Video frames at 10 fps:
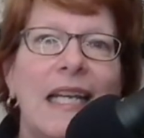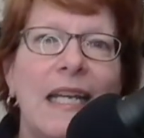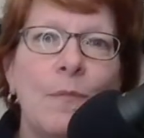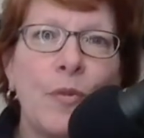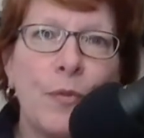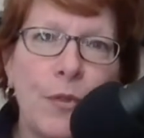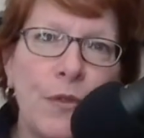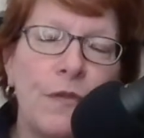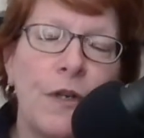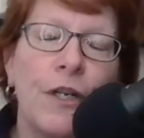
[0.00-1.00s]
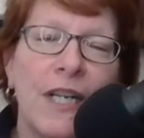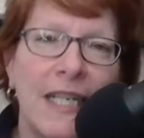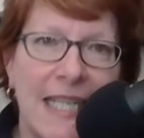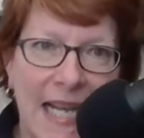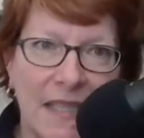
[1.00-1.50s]
improve her
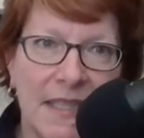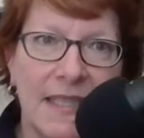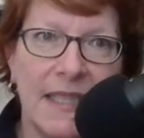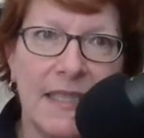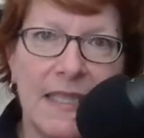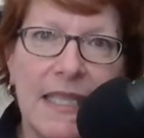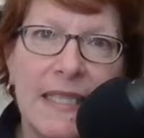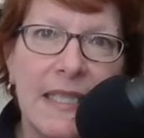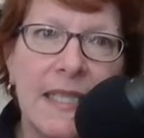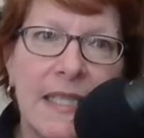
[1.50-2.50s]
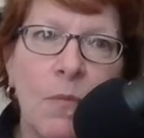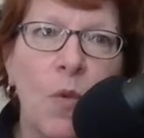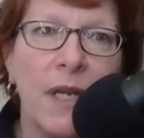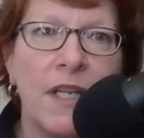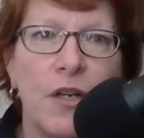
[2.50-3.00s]
analysis. This is
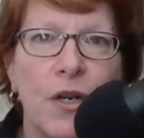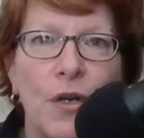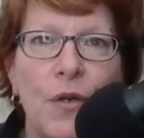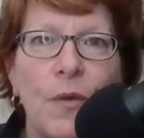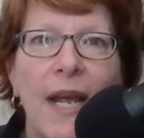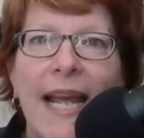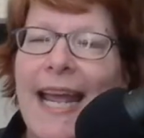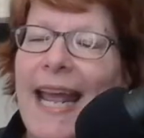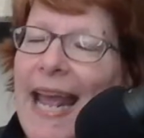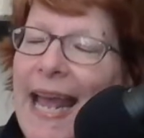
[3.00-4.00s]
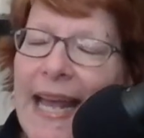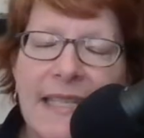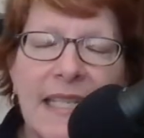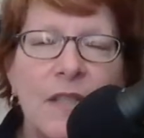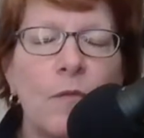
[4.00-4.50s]
someone who
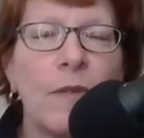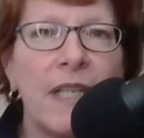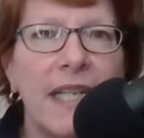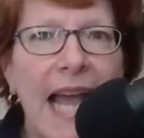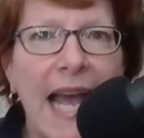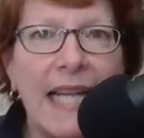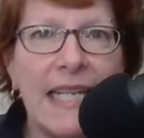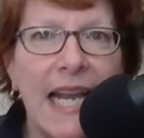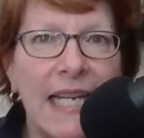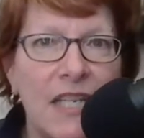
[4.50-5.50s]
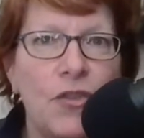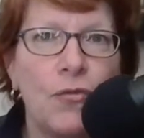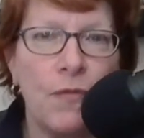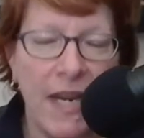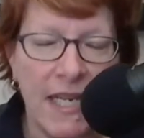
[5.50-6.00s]
hasn't really had any
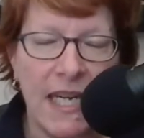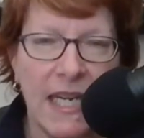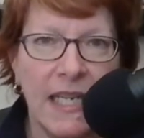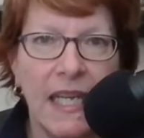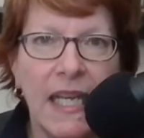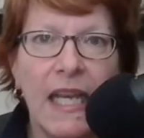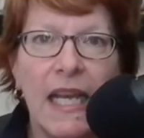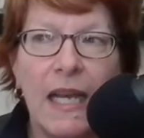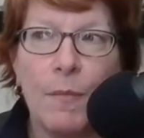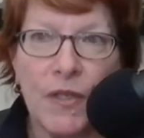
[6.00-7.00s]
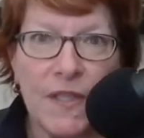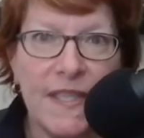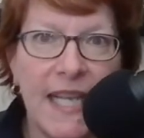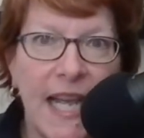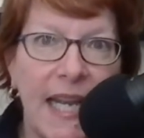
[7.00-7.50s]
training per
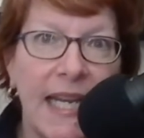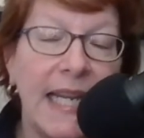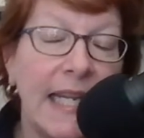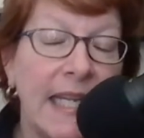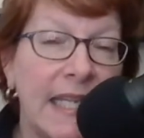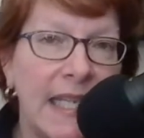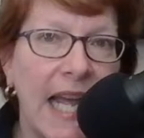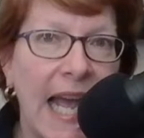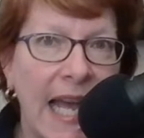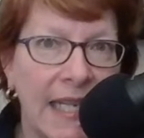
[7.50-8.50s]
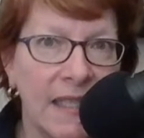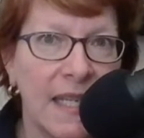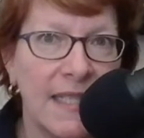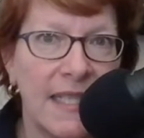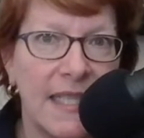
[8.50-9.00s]
se in
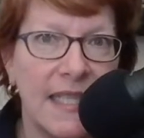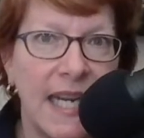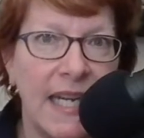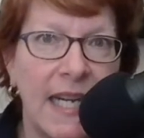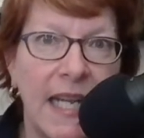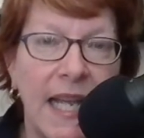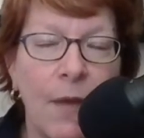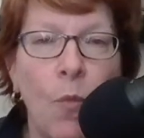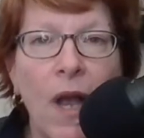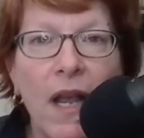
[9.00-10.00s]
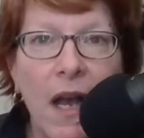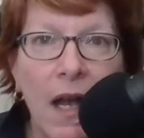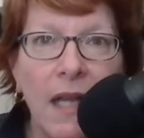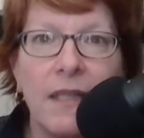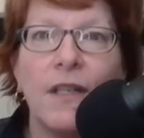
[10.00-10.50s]
analyzing data. And what
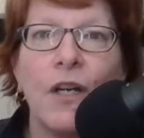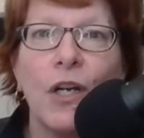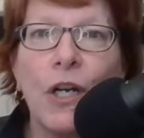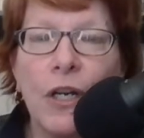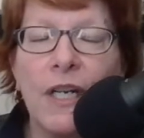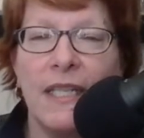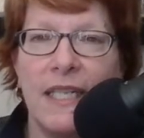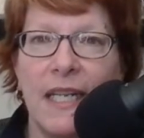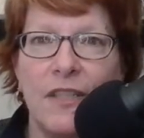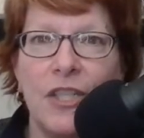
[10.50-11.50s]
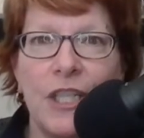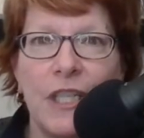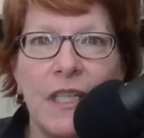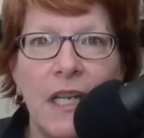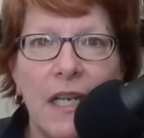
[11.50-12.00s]
caught her attention,